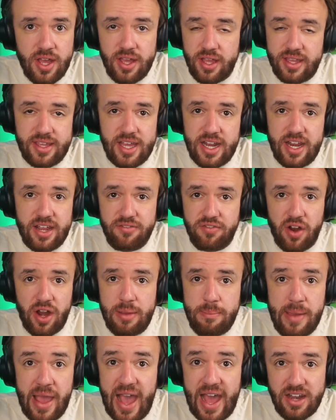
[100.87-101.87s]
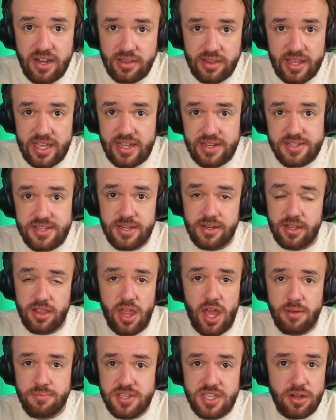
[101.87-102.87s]
getting very mad at leagues and
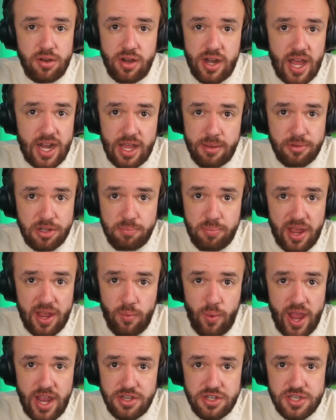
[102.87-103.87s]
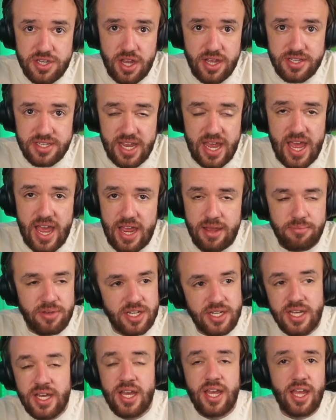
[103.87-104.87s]
clubs that are not able to pay wages on time
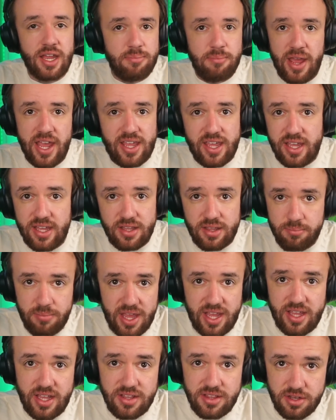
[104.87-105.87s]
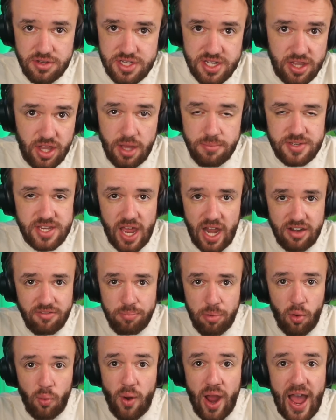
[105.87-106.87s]
and making those clubs kind of
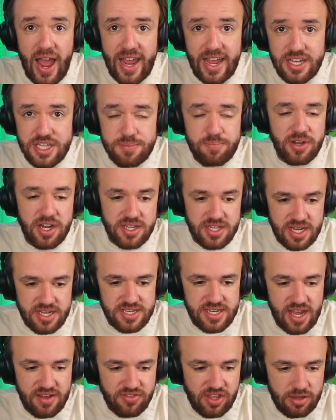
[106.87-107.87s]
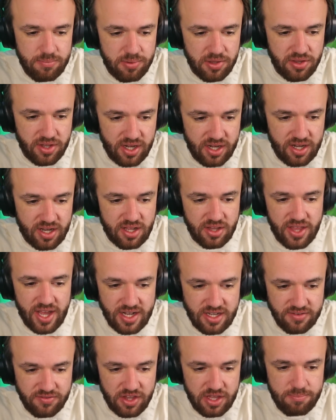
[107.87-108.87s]
pariahs. But it doesn't have the ability to
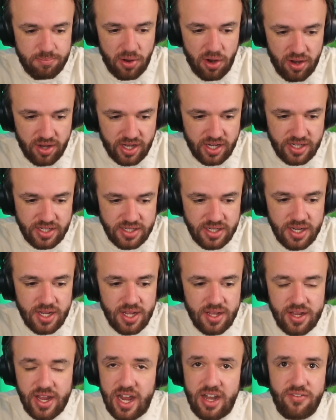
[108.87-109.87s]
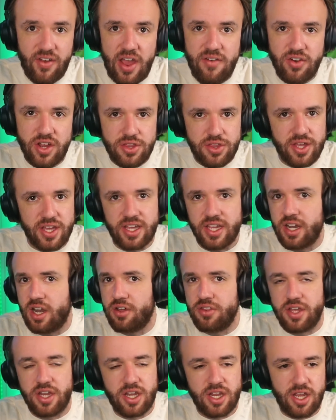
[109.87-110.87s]
collectively bargain kind of everything. You know,
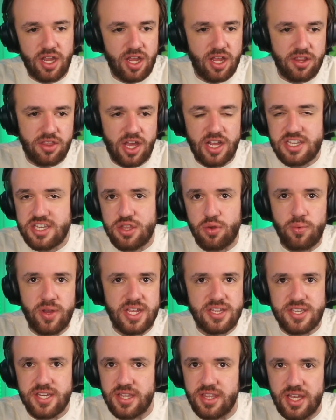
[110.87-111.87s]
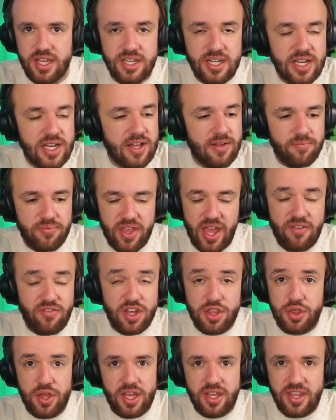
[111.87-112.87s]
that's the reason that
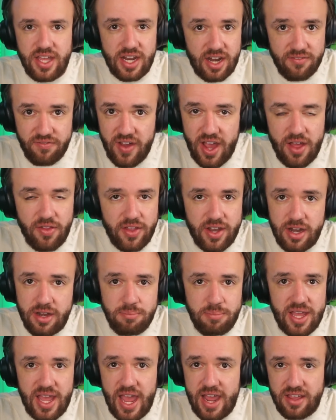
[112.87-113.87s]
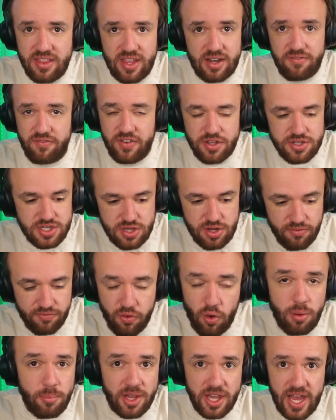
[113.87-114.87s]
everything in the NFL and NBA that feels so
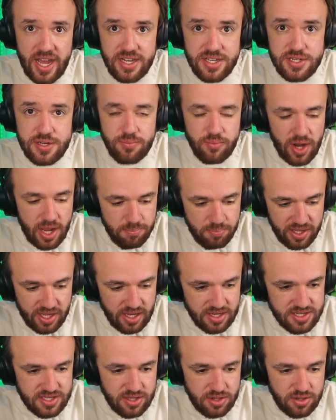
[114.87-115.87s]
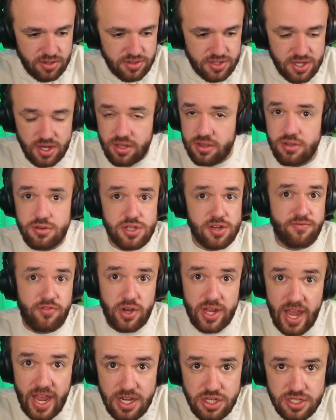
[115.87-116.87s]
formalized, right? Because there's a free
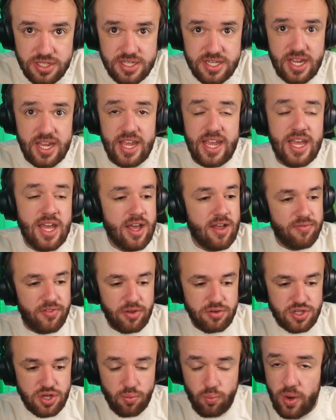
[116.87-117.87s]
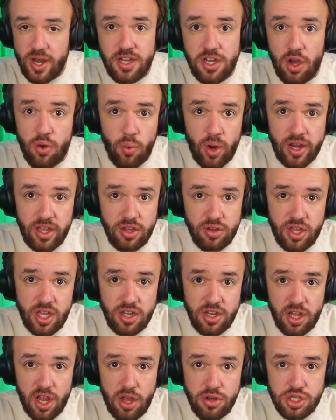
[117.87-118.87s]
agency, there's a window where you can
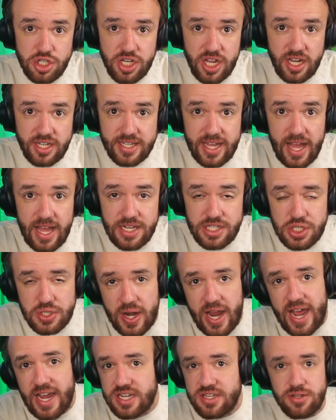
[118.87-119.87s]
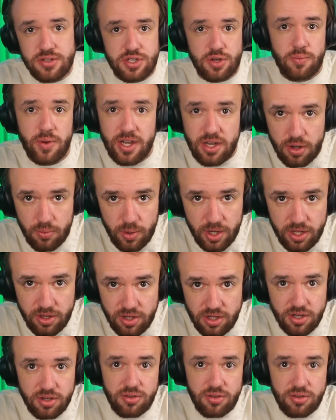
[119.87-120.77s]
negotiate contracts, there's a window where you can do